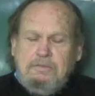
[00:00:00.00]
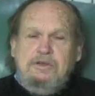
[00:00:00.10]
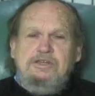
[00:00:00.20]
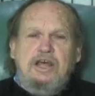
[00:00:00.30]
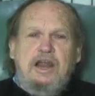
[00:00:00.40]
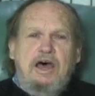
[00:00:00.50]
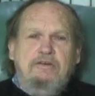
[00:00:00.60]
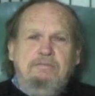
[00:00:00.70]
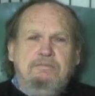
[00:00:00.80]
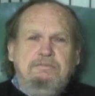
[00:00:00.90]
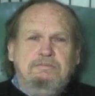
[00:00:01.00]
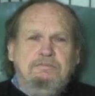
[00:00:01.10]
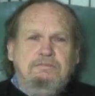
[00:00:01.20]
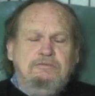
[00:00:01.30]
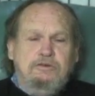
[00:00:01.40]
we sat out and
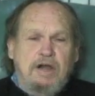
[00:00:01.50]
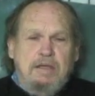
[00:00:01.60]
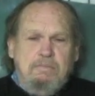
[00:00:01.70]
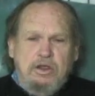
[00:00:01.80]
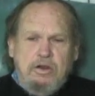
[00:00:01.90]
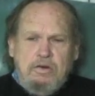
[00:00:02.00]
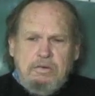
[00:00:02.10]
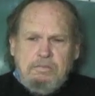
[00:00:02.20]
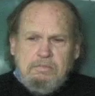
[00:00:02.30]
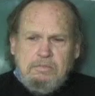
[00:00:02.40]
drank beer